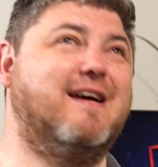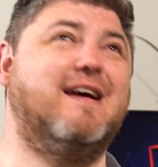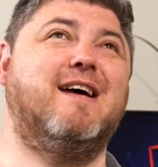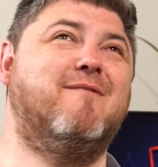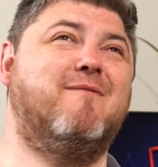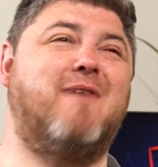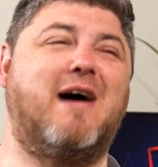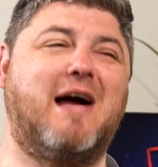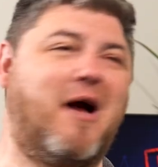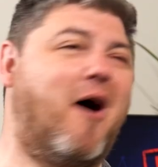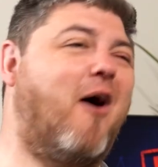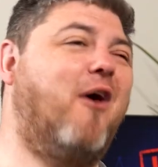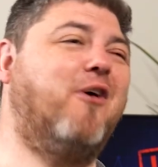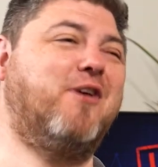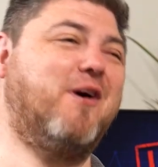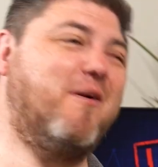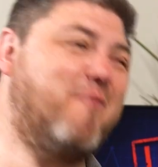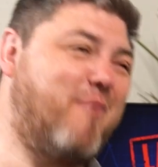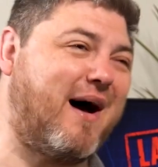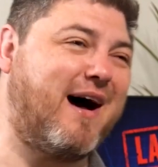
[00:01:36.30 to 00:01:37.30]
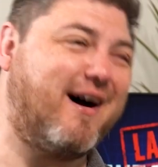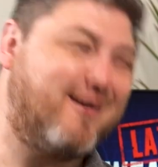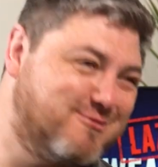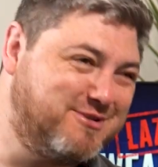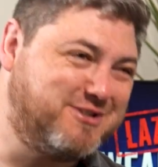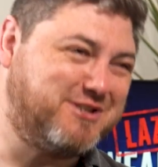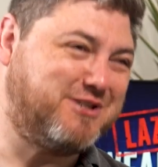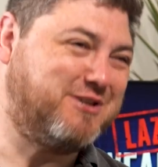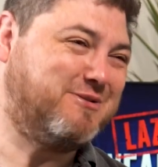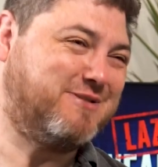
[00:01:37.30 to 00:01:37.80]

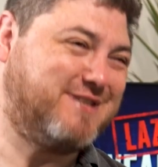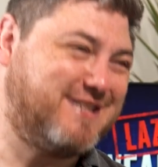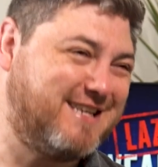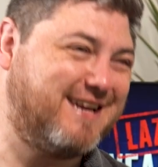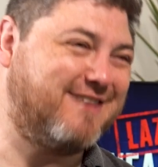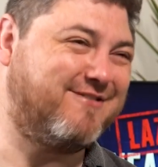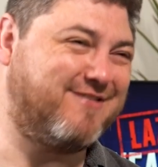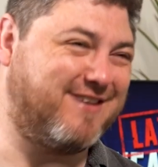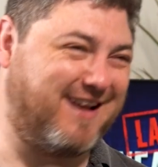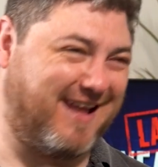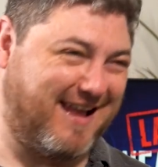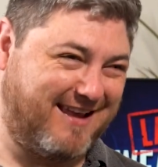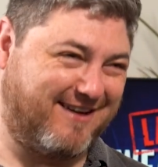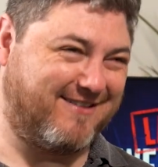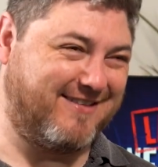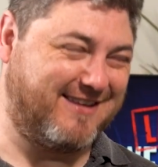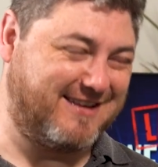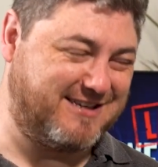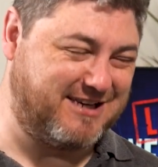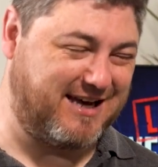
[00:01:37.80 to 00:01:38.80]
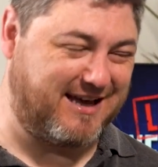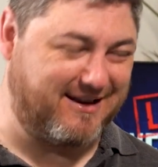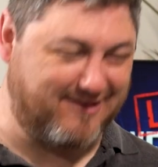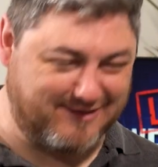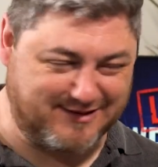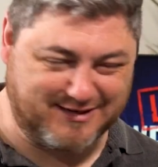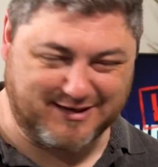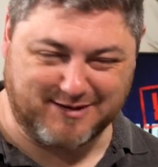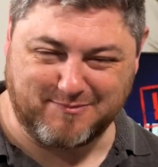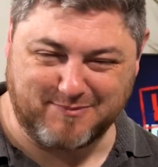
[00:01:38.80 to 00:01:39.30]
honor-bound duty, if you like, on the channel
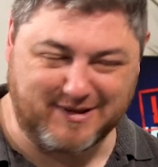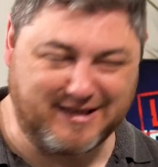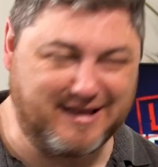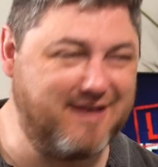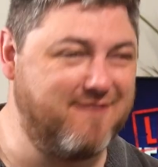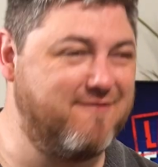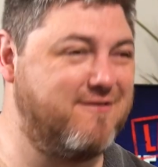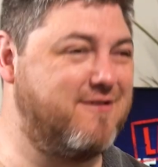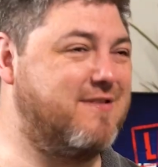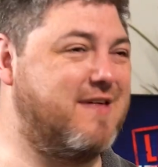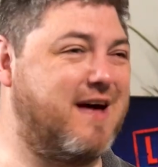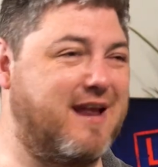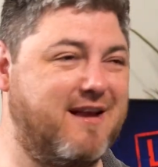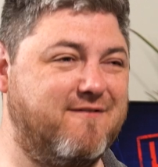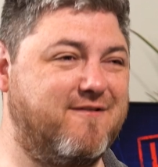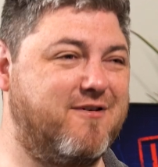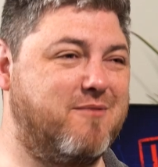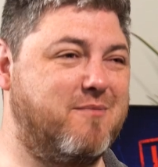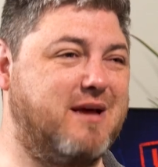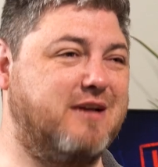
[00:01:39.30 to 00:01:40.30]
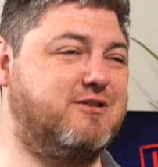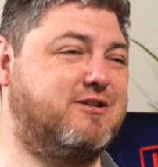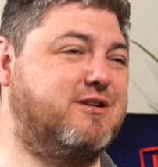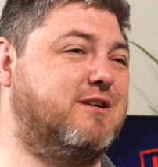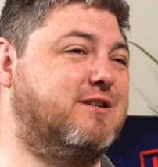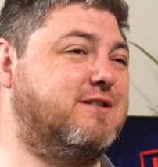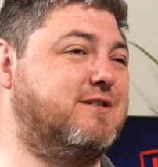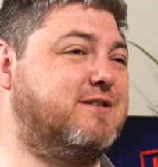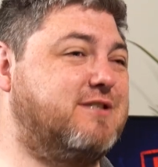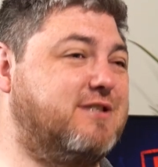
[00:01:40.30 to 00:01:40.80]
to give you that information
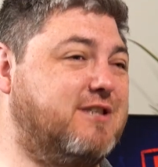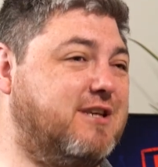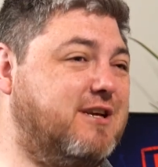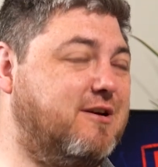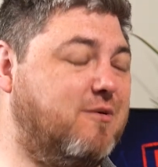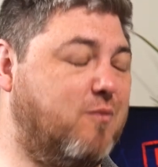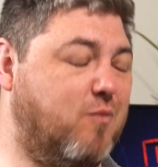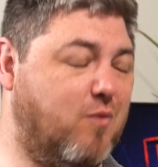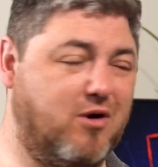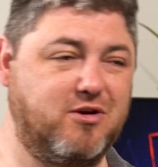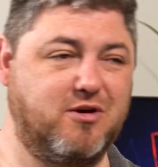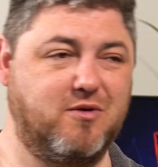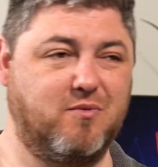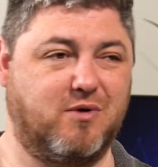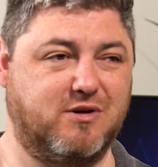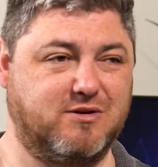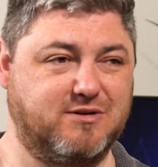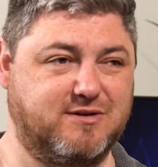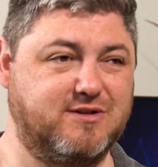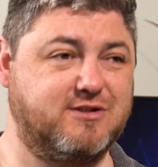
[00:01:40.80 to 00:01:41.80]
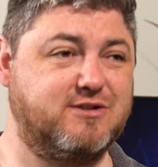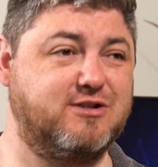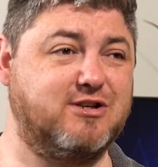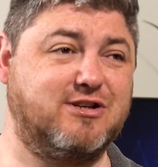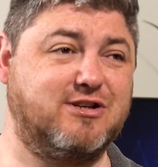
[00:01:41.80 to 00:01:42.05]
and see what you want to